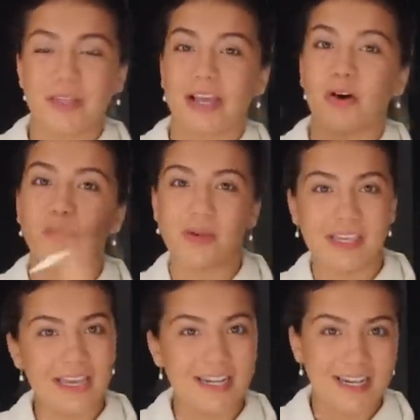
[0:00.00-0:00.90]
to be like a
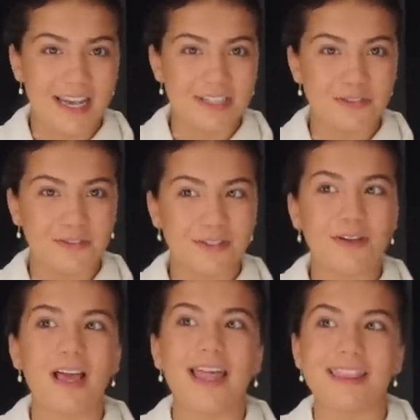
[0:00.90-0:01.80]
weekend in
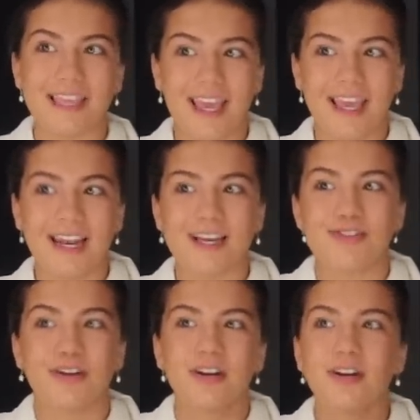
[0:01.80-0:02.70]
Nashville, and then
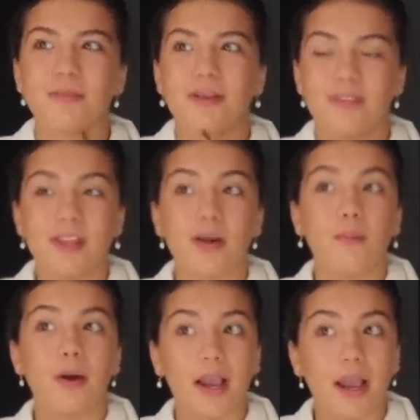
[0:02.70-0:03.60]
I started my
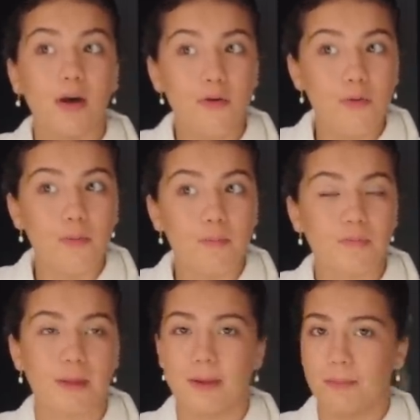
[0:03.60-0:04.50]
video back at
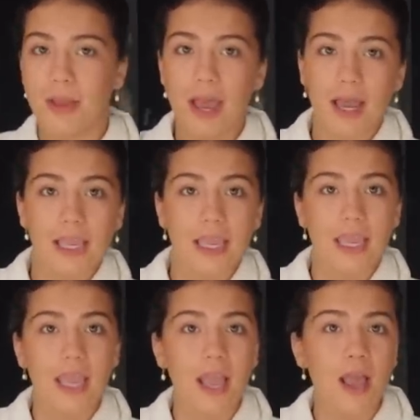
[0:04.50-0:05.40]
home, me
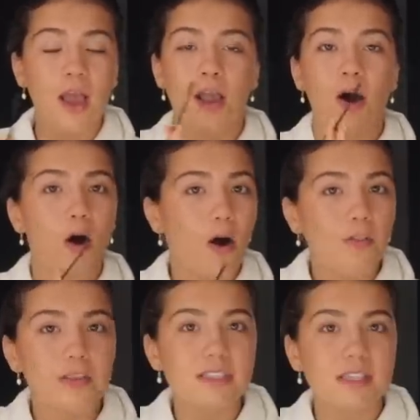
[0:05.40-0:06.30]
packing,
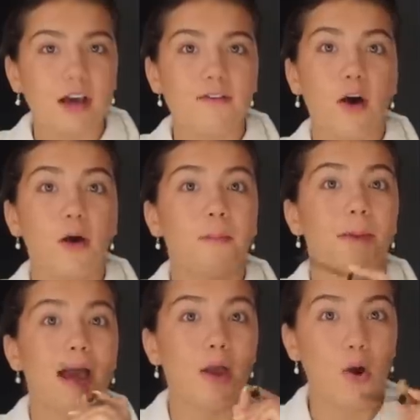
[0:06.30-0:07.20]
all this stuff on
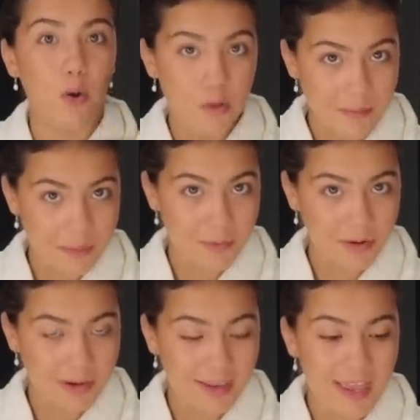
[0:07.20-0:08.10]
my own
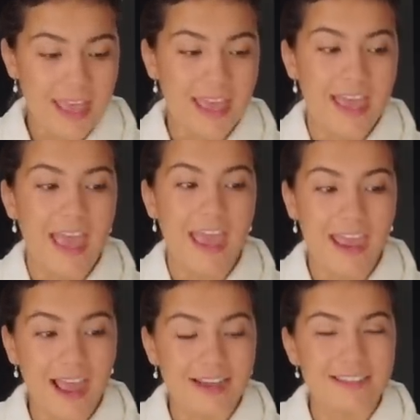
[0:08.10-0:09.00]
memory,
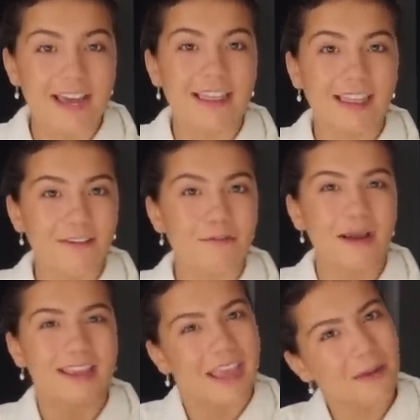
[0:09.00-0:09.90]
and I left
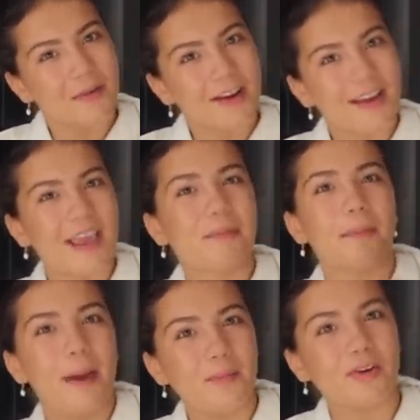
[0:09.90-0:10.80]
my camera and my
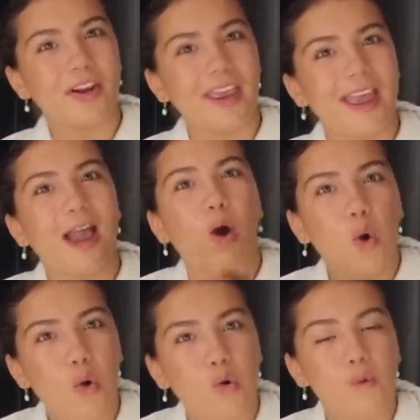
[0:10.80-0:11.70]
memory at
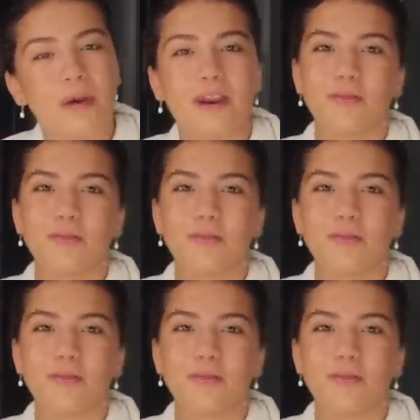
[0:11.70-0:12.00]
home, and I